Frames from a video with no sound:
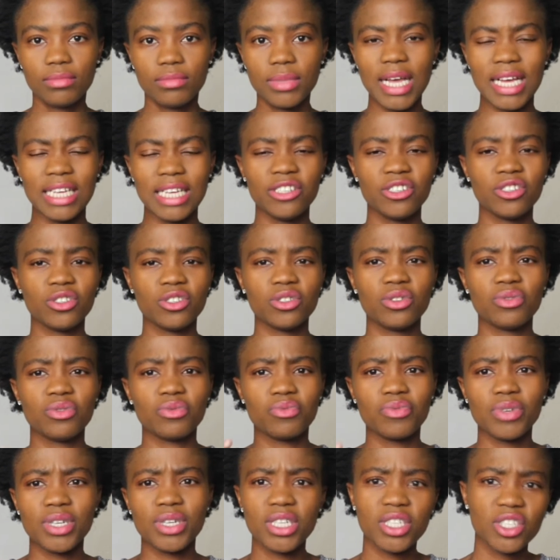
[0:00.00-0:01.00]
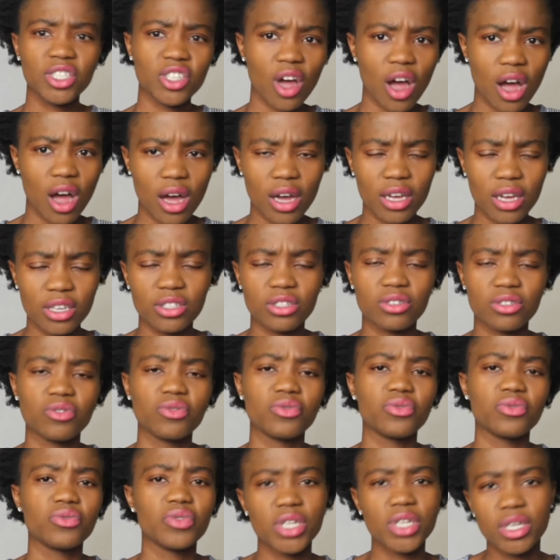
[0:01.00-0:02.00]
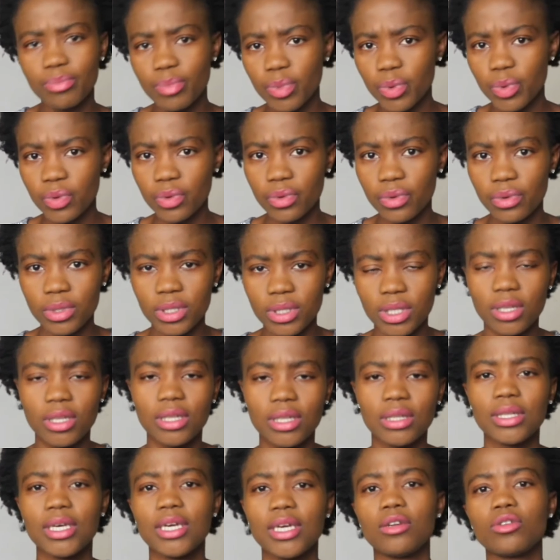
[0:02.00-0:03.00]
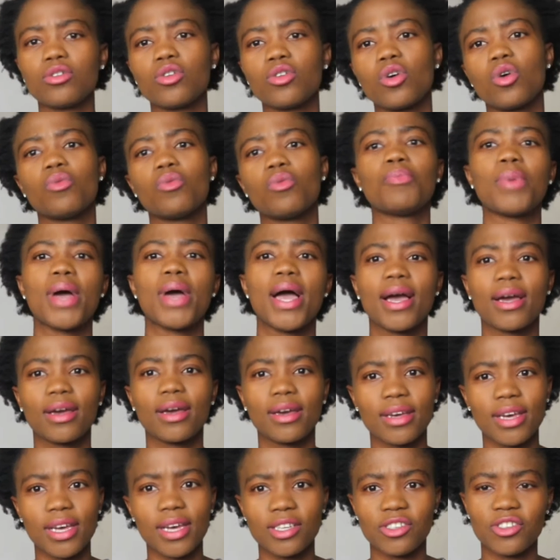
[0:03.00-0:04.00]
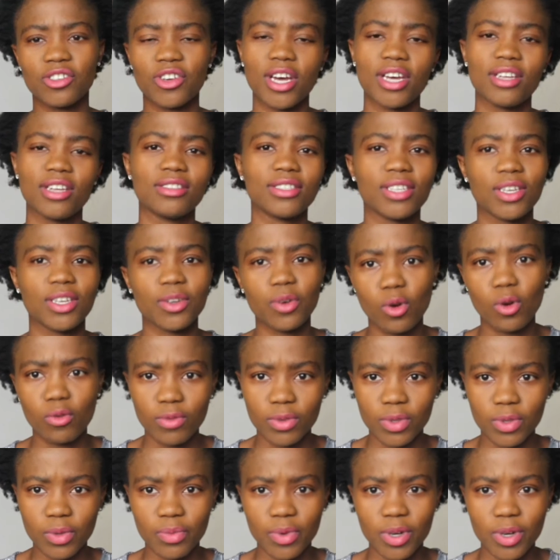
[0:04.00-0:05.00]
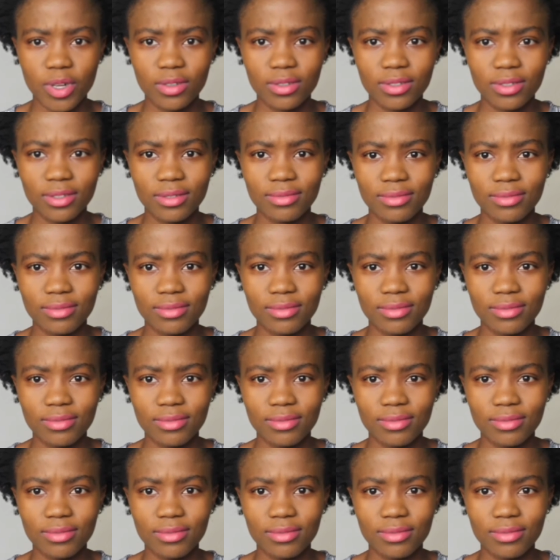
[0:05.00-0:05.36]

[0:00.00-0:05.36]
and just recharge and reboot and then go back and try and take over the world